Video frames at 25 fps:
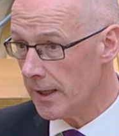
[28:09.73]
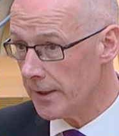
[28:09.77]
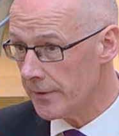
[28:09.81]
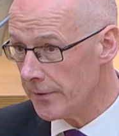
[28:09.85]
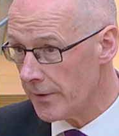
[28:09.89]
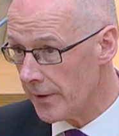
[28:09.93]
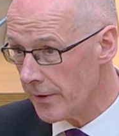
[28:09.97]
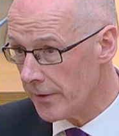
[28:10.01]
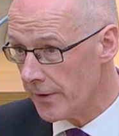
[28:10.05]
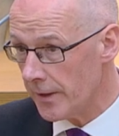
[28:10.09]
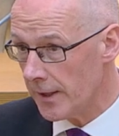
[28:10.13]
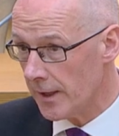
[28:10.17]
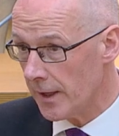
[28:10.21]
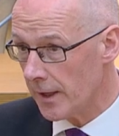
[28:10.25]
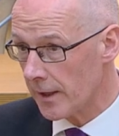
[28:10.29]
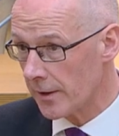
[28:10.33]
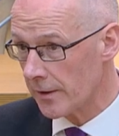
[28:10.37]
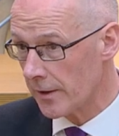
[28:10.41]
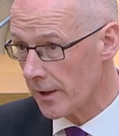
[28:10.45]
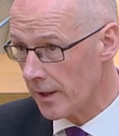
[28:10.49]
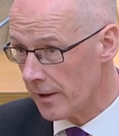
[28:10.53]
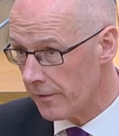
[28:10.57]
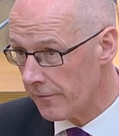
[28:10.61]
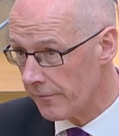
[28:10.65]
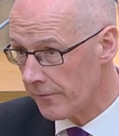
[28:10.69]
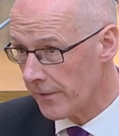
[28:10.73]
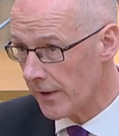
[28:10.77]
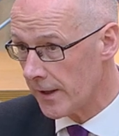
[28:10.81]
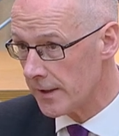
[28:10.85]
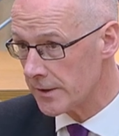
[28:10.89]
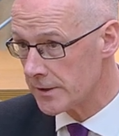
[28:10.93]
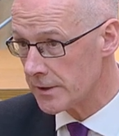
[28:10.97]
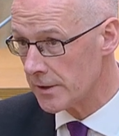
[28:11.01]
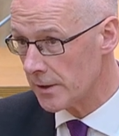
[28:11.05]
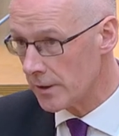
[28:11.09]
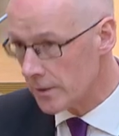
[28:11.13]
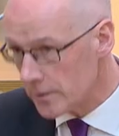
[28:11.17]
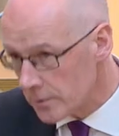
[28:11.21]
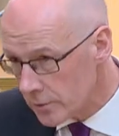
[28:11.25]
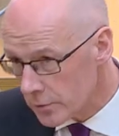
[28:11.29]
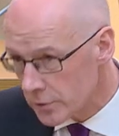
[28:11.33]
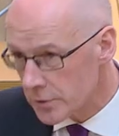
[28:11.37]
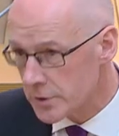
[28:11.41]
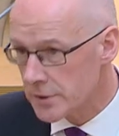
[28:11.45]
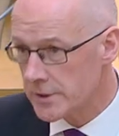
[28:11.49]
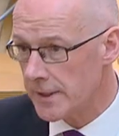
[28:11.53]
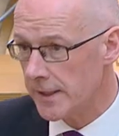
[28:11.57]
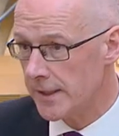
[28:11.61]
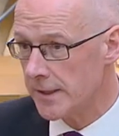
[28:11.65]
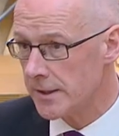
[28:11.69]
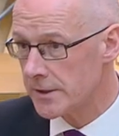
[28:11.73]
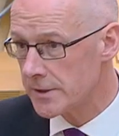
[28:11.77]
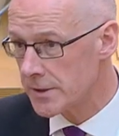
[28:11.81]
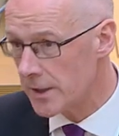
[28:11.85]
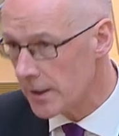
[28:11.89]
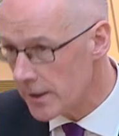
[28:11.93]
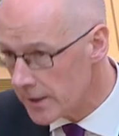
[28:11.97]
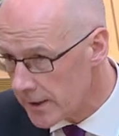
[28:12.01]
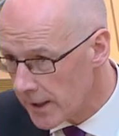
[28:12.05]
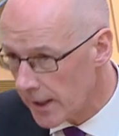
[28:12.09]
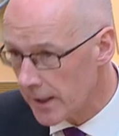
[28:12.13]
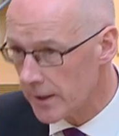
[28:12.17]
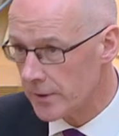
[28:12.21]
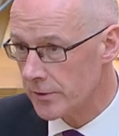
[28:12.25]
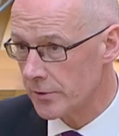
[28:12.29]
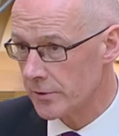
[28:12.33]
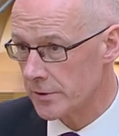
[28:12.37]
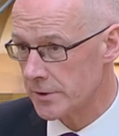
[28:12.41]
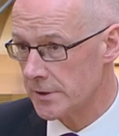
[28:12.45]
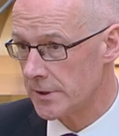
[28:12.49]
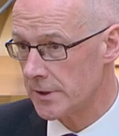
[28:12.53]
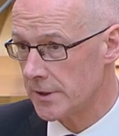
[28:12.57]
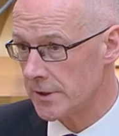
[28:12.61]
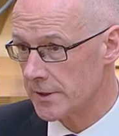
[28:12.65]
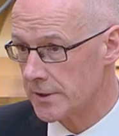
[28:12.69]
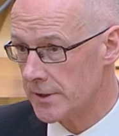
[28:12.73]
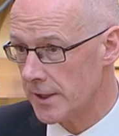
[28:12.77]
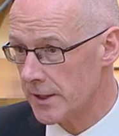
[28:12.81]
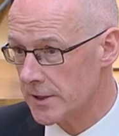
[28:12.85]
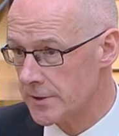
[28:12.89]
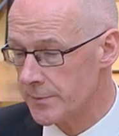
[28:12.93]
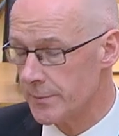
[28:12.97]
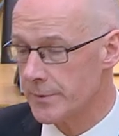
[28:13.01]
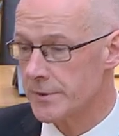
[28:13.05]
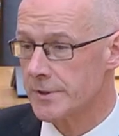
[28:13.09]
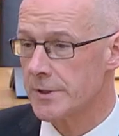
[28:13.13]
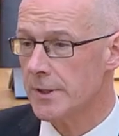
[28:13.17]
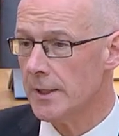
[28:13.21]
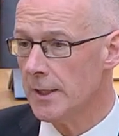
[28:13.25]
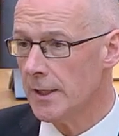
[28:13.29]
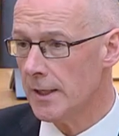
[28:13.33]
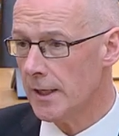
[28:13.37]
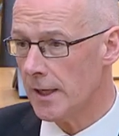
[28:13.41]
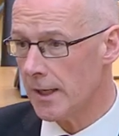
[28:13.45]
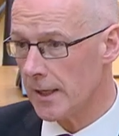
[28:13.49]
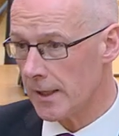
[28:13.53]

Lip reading: and that they are, in fact, low-stakes diagnostic assessments.